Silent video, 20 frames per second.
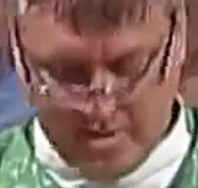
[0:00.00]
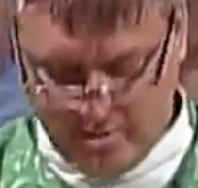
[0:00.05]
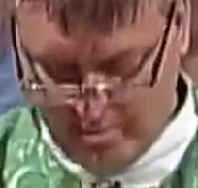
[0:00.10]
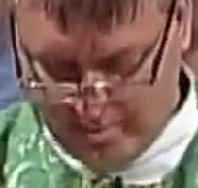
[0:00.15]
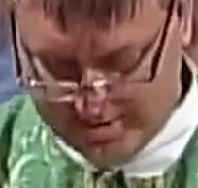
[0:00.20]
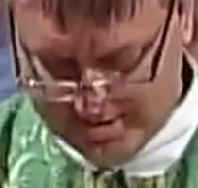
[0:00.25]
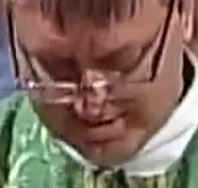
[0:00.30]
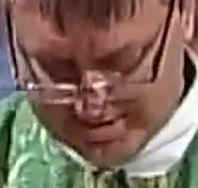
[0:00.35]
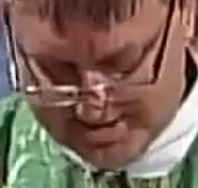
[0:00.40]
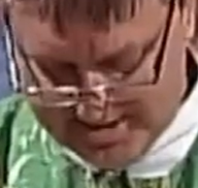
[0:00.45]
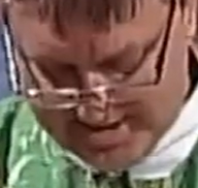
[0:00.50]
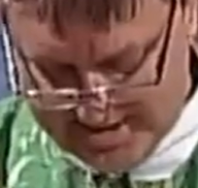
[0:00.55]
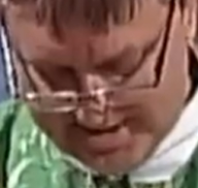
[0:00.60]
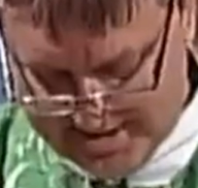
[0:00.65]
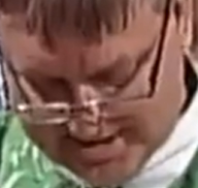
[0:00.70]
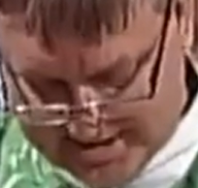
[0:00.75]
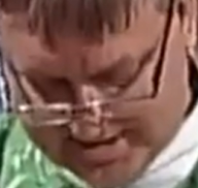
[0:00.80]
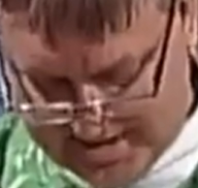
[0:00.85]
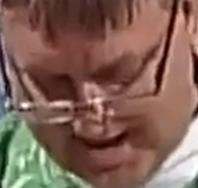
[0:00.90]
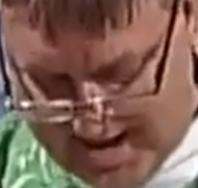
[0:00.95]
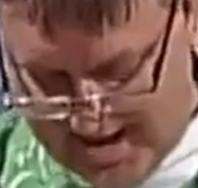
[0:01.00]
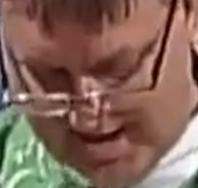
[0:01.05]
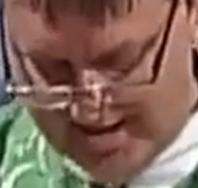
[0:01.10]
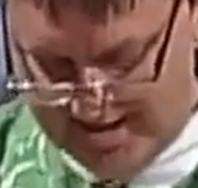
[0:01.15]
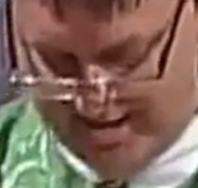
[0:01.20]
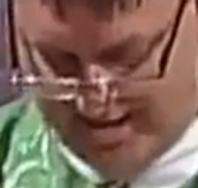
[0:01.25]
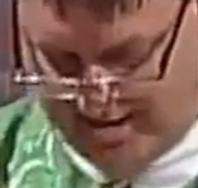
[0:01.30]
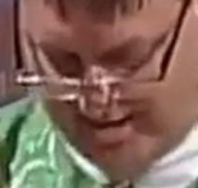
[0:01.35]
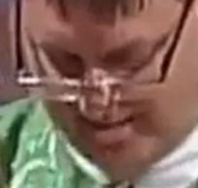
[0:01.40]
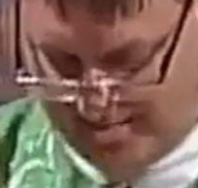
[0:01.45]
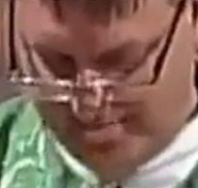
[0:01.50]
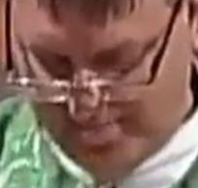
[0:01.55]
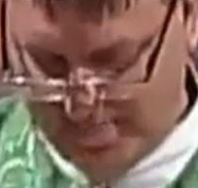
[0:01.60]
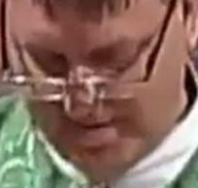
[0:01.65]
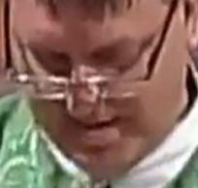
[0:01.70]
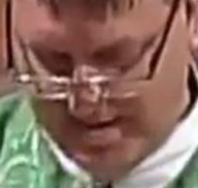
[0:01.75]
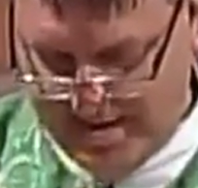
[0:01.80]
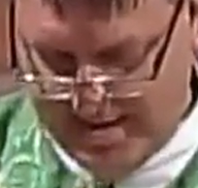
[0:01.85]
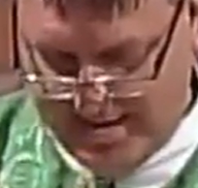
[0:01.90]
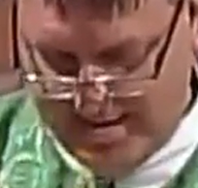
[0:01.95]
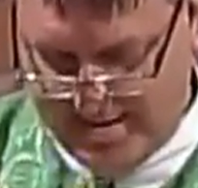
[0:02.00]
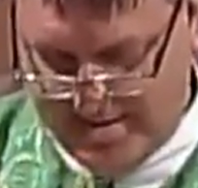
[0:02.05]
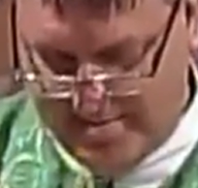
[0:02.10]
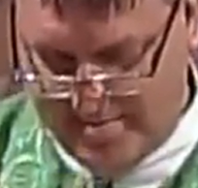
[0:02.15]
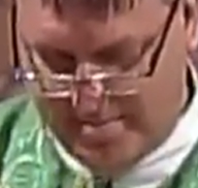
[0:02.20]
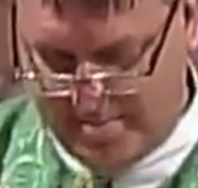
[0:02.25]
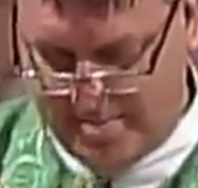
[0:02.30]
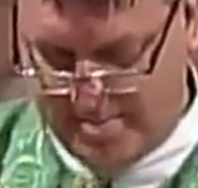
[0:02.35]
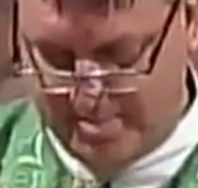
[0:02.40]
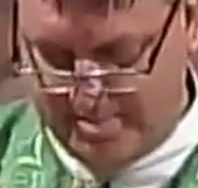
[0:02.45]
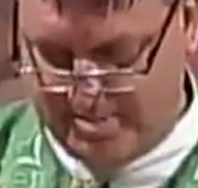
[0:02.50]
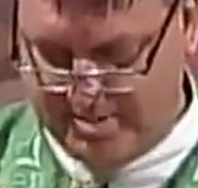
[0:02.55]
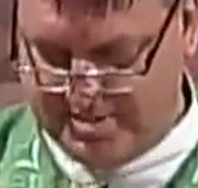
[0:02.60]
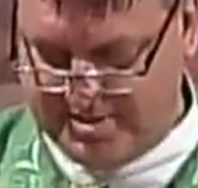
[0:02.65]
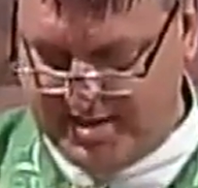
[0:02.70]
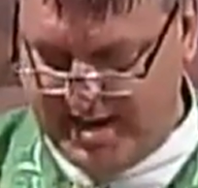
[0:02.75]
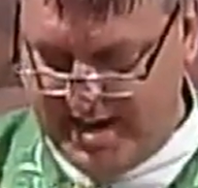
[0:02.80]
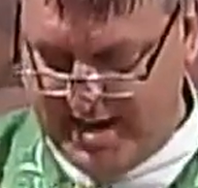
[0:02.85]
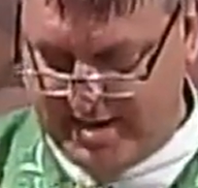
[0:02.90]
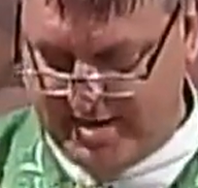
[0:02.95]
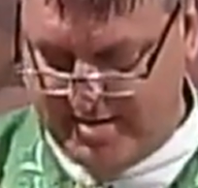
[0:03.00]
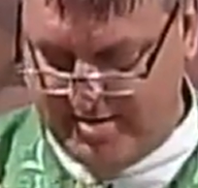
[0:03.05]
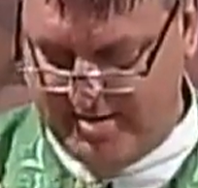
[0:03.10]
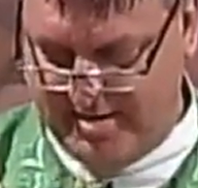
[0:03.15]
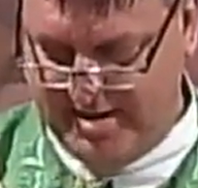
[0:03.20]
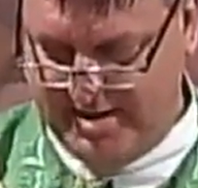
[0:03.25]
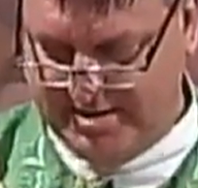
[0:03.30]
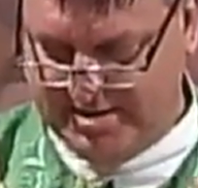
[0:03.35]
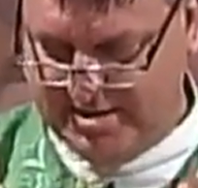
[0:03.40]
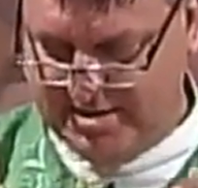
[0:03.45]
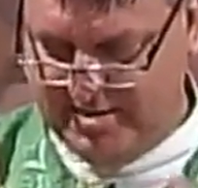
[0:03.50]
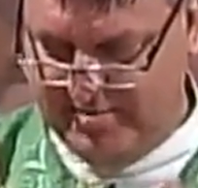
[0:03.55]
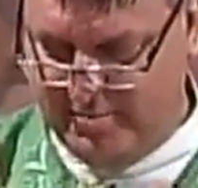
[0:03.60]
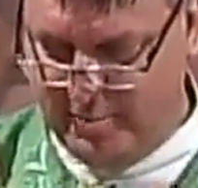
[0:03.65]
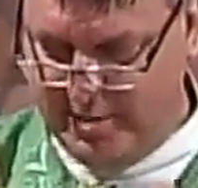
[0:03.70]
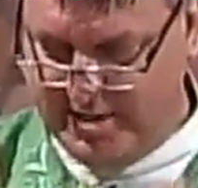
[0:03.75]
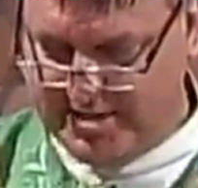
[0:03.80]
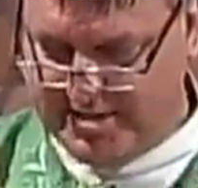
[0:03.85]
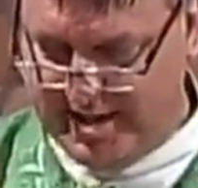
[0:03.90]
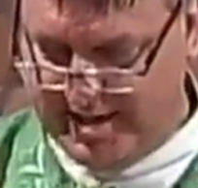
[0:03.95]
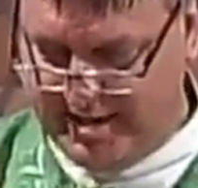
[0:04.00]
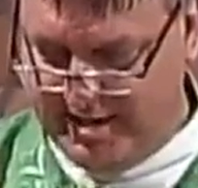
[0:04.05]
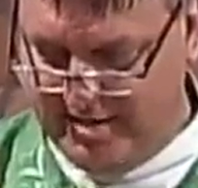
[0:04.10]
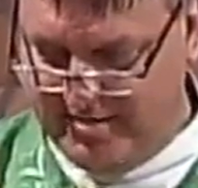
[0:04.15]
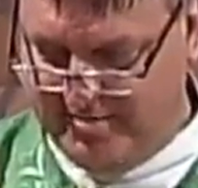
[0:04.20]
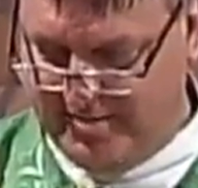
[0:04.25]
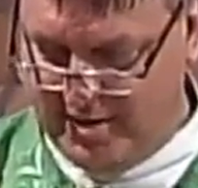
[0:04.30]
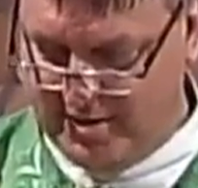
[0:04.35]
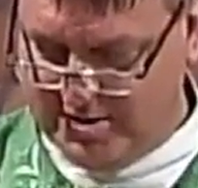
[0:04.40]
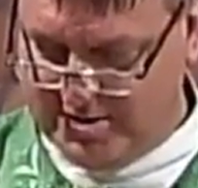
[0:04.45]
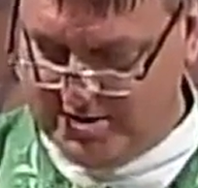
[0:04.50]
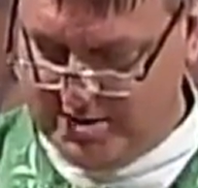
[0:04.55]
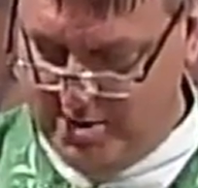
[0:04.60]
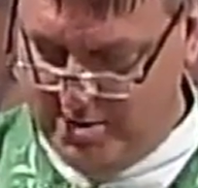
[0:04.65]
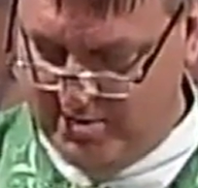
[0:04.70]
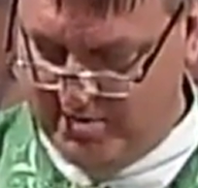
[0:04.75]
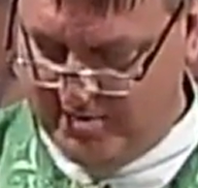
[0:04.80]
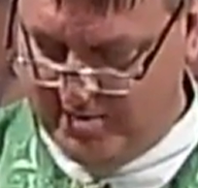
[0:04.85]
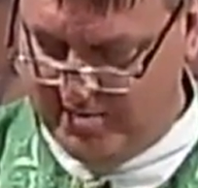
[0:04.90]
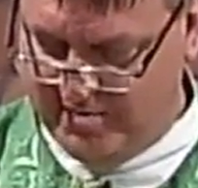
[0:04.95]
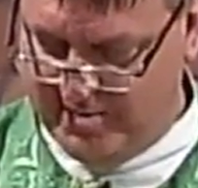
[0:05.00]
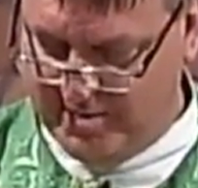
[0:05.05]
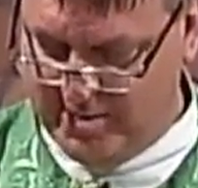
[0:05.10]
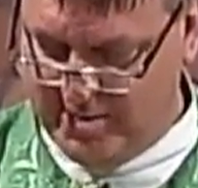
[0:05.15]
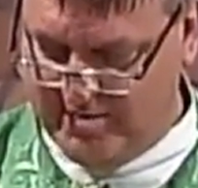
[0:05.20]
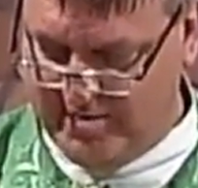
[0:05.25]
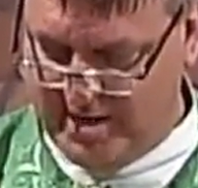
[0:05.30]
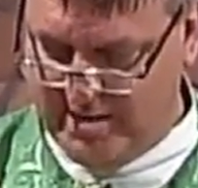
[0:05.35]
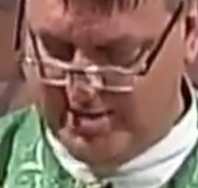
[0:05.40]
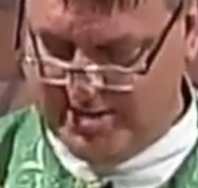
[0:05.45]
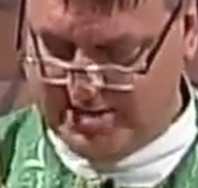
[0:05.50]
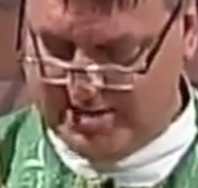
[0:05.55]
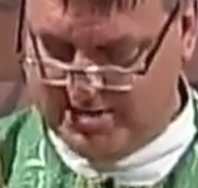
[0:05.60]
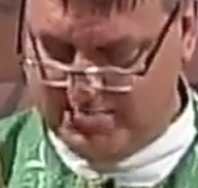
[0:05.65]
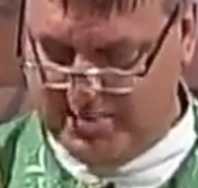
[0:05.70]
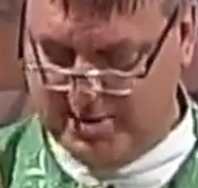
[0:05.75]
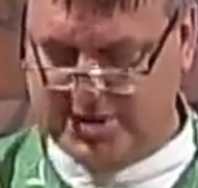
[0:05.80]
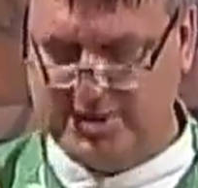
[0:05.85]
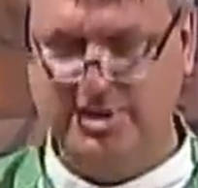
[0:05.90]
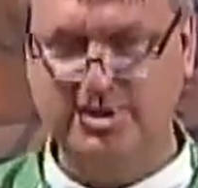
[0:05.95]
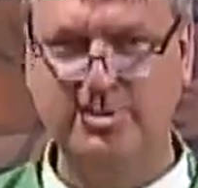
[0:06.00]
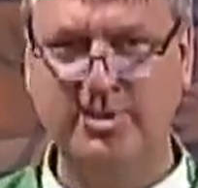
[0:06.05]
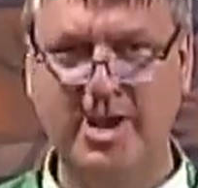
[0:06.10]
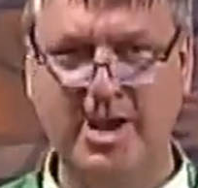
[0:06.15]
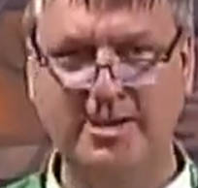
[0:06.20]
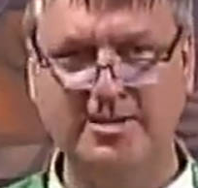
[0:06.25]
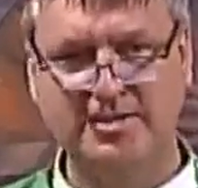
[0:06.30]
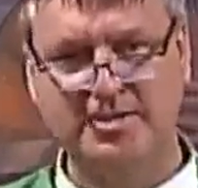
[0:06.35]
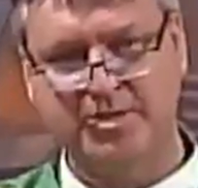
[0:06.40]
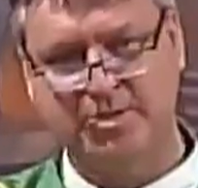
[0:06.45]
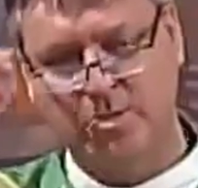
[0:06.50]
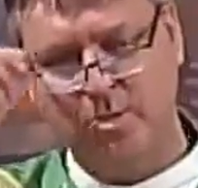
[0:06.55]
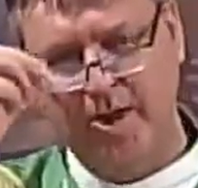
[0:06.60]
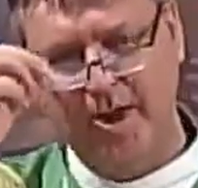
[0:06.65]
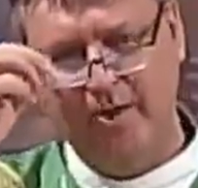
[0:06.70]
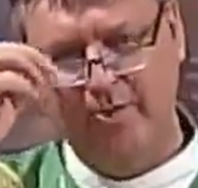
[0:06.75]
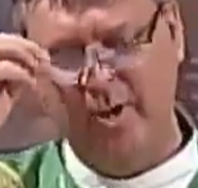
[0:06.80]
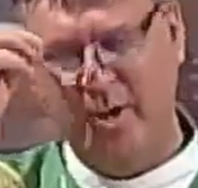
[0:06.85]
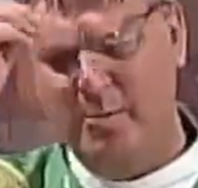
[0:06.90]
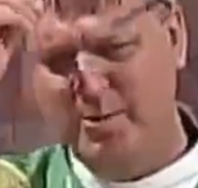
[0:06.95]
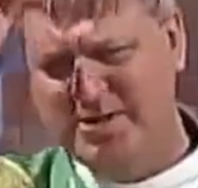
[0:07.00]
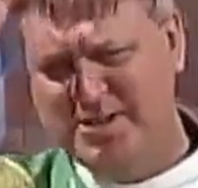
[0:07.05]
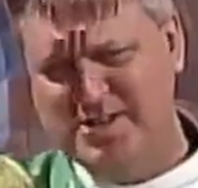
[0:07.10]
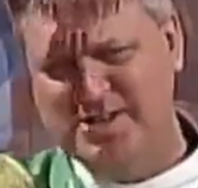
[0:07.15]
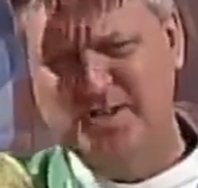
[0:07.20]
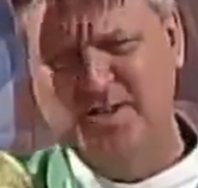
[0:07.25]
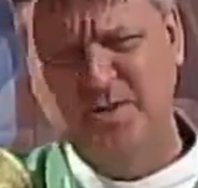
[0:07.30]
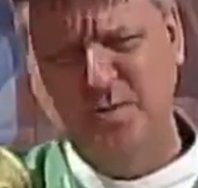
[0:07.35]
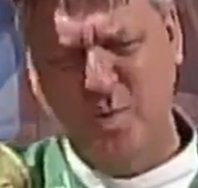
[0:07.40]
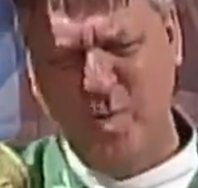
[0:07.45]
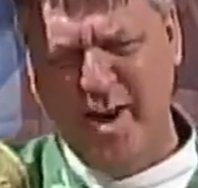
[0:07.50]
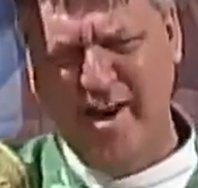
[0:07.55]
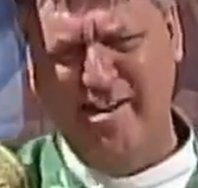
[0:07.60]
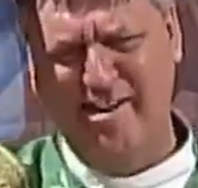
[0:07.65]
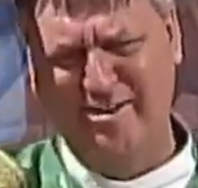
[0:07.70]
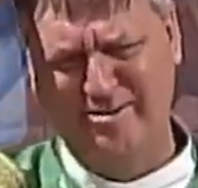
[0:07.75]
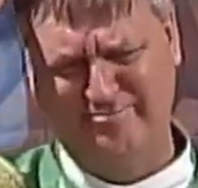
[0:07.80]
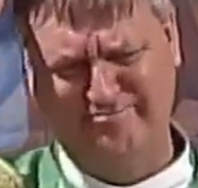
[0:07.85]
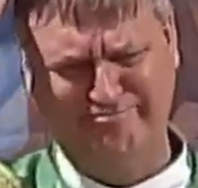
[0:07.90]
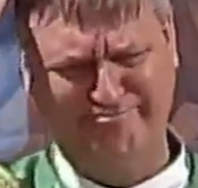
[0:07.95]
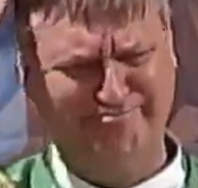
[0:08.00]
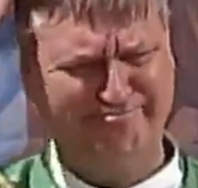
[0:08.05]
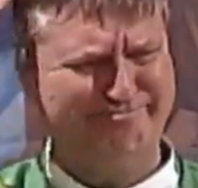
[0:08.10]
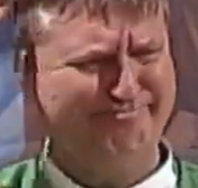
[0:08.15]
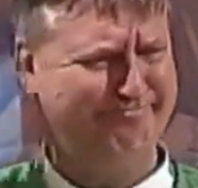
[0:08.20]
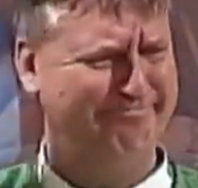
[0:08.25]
What is he saying here? He says, avoid taking a false oath, fulfill your vow. He says, but do not swear at all. What's a swear?